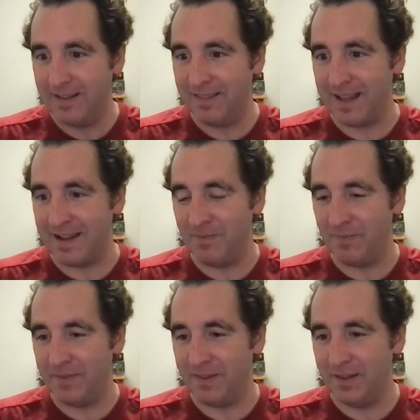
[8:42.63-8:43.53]

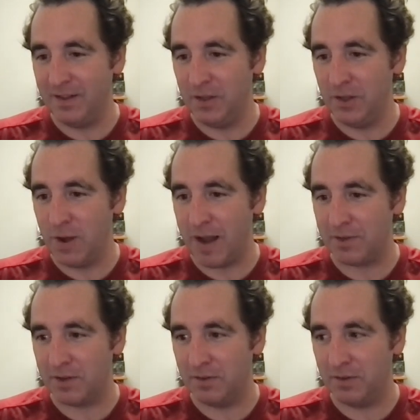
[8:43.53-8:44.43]
then you have
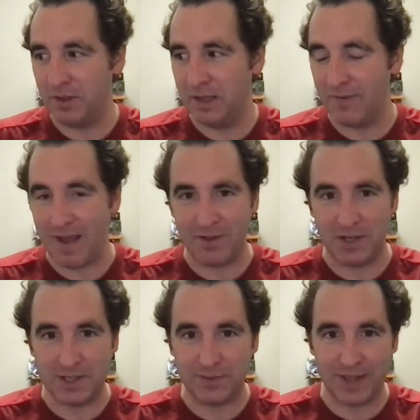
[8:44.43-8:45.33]
to give
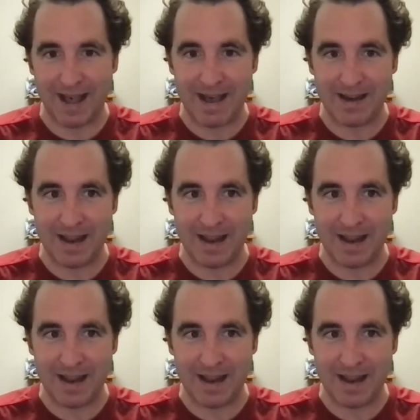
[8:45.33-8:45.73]
evidence for that.